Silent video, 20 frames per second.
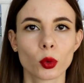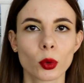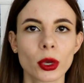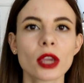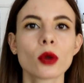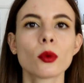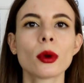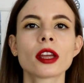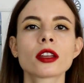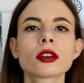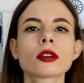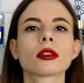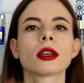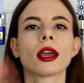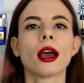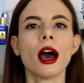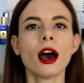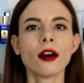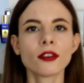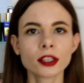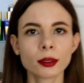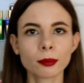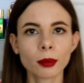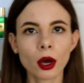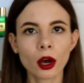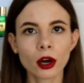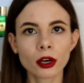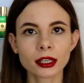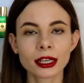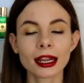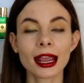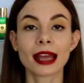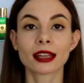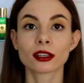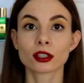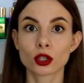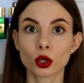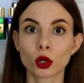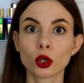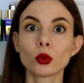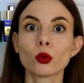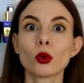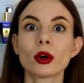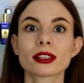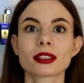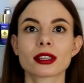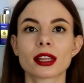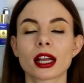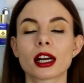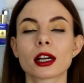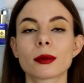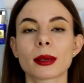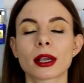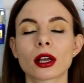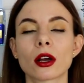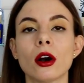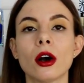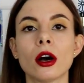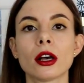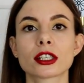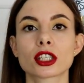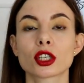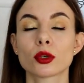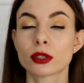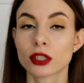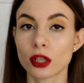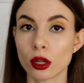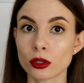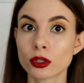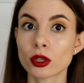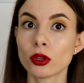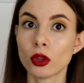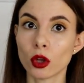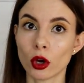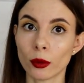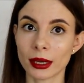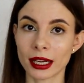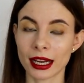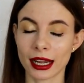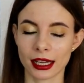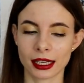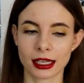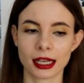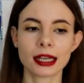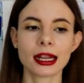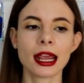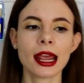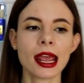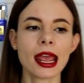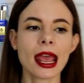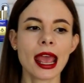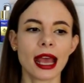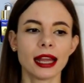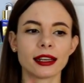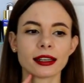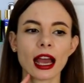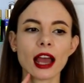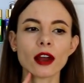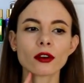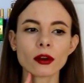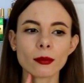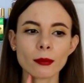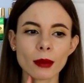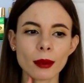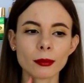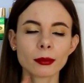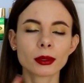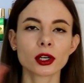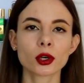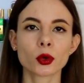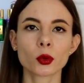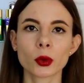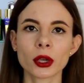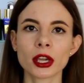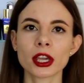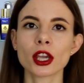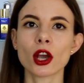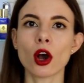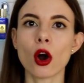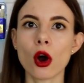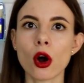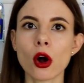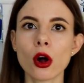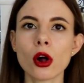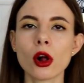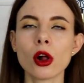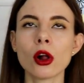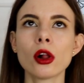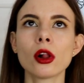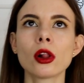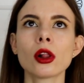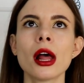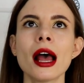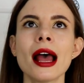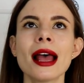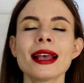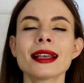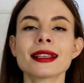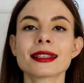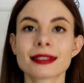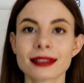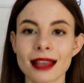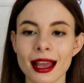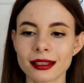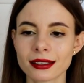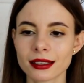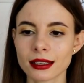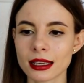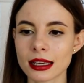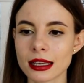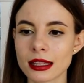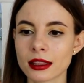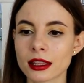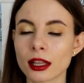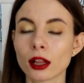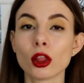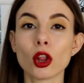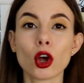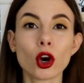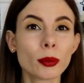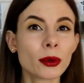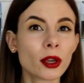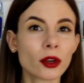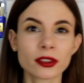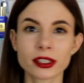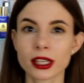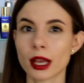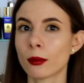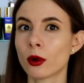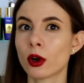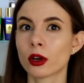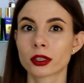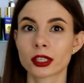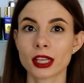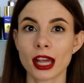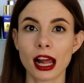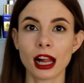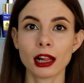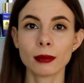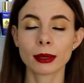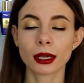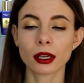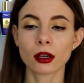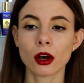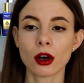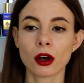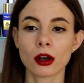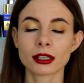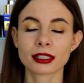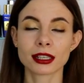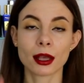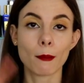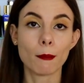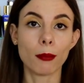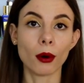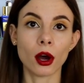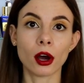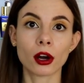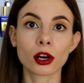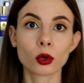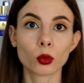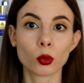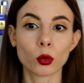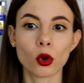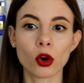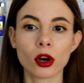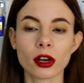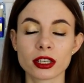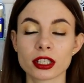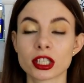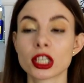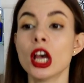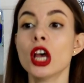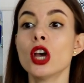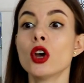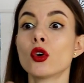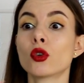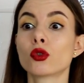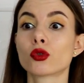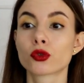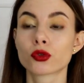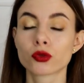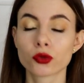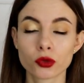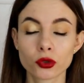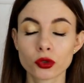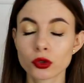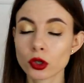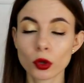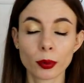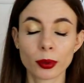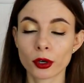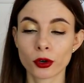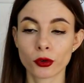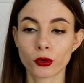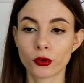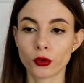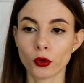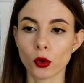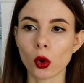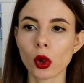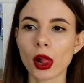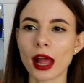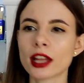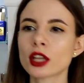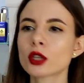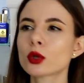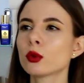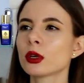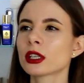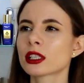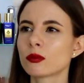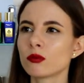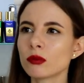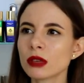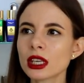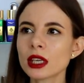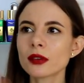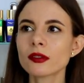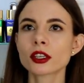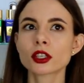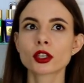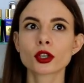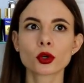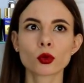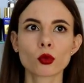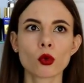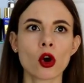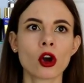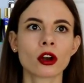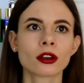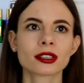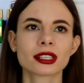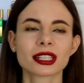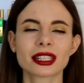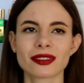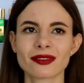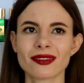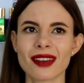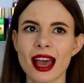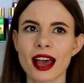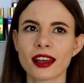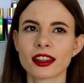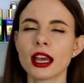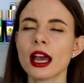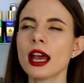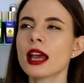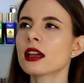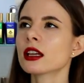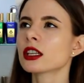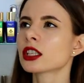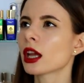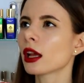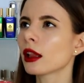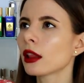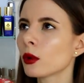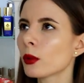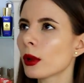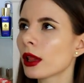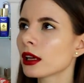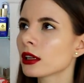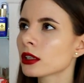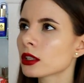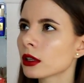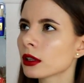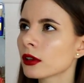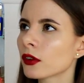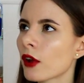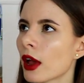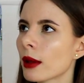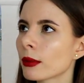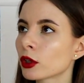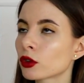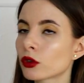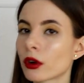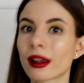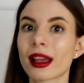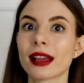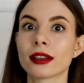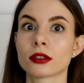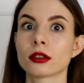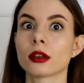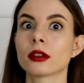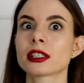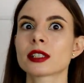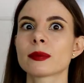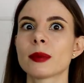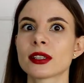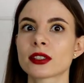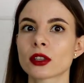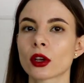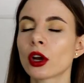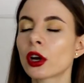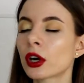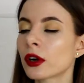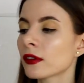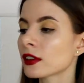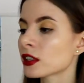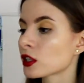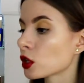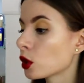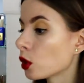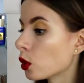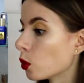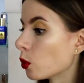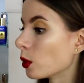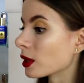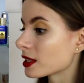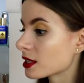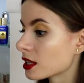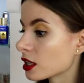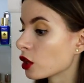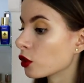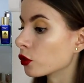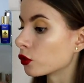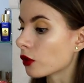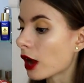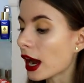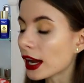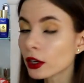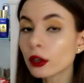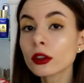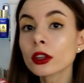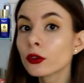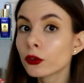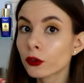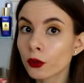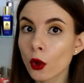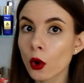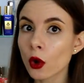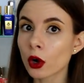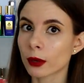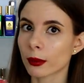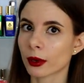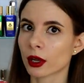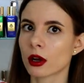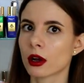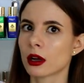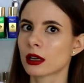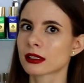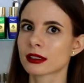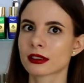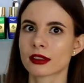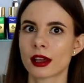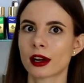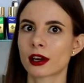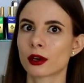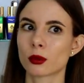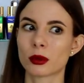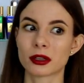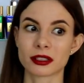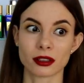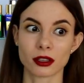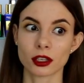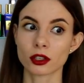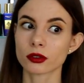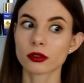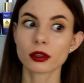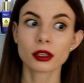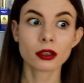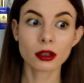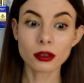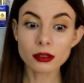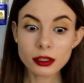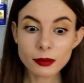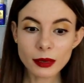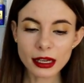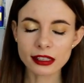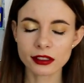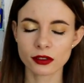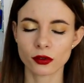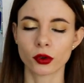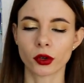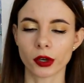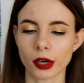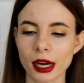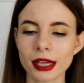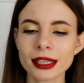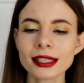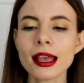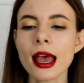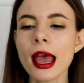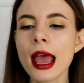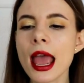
We went to the after party and Dawn was there because she was also nominated, and I remember we all sat in the lobby of some hotel because bar was super full, and it was me, Victor Wong, Sven, Shelly Wellington, if I'm not wrong, and Dawn Spencer Hurwitz, who was sitting right on the floor because there was literally no space for us.